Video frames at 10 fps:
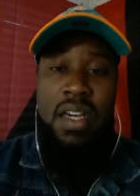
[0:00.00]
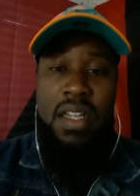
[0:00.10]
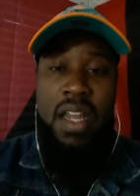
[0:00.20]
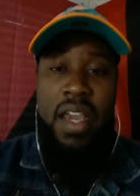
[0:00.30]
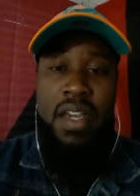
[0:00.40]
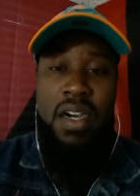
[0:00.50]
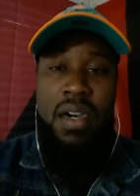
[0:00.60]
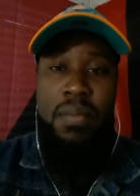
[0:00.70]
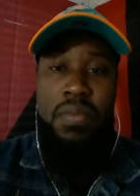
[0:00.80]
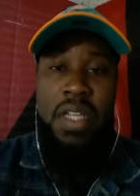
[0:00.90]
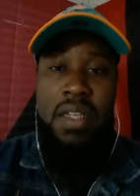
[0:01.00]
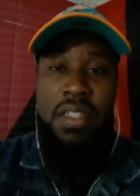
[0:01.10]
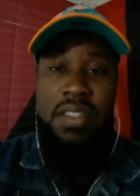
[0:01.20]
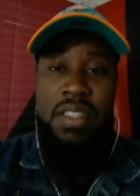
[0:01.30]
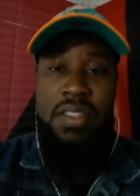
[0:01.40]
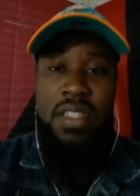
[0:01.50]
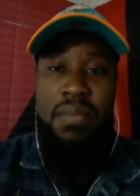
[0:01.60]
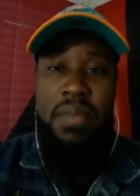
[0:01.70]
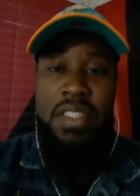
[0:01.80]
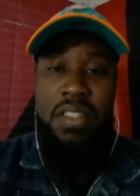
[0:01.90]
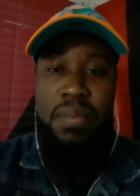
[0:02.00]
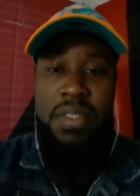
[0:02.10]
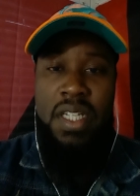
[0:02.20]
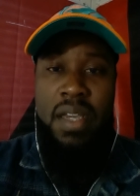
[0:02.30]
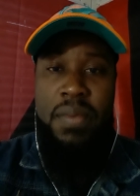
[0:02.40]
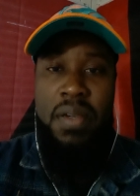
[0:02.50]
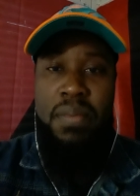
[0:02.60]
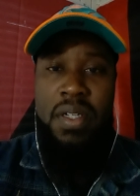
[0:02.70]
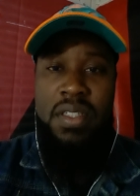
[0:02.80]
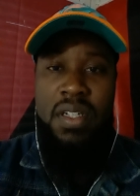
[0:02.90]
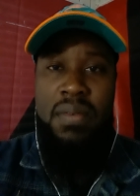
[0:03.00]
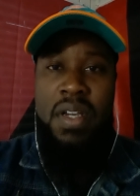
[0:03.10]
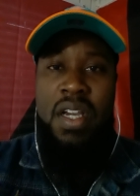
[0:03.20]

like um, that existed in Mesopotamia, but uh,